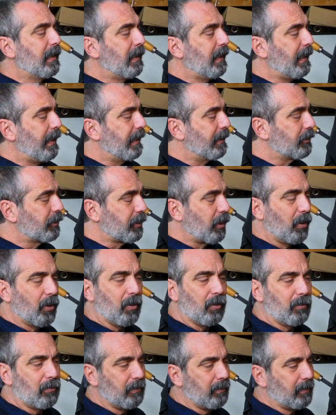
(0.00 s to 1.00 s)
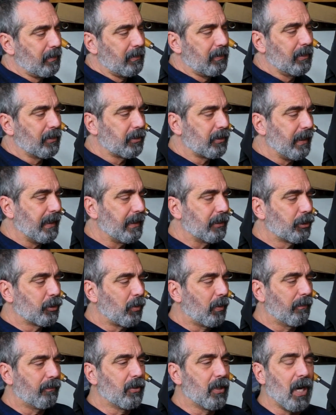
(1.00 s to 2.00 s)
And so this thing has
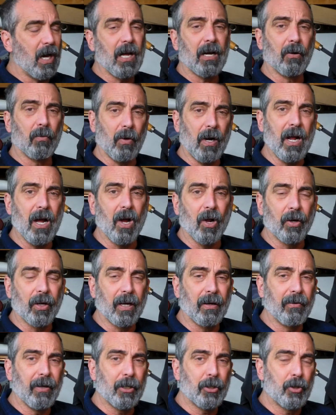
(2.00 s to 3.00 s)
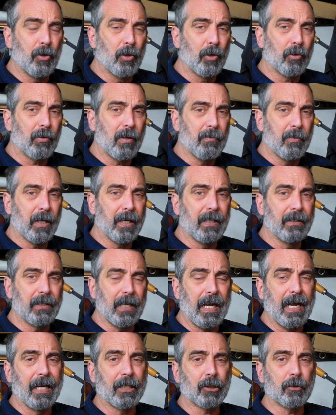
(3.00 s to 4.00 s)
sort of gone around, and I've had two or three buddies
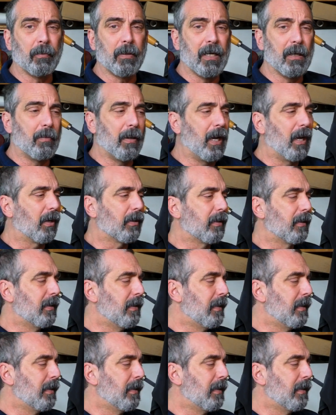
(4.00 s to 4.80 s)
ask me about